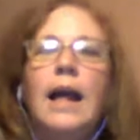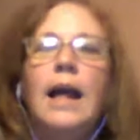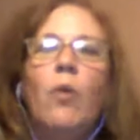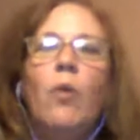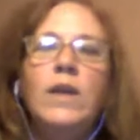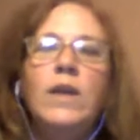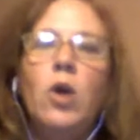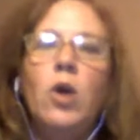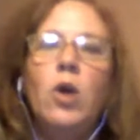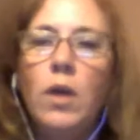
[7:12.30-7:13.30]
we
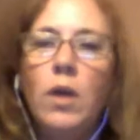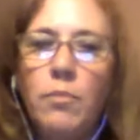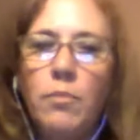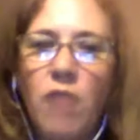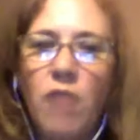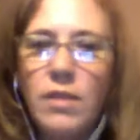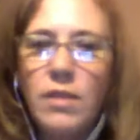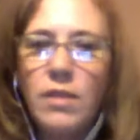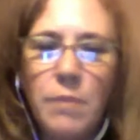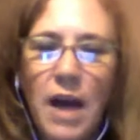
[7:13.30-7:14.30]
don't
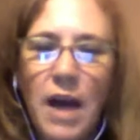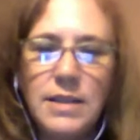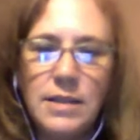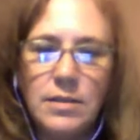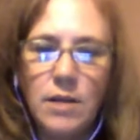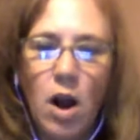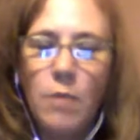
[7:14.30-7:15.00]
the body doesn't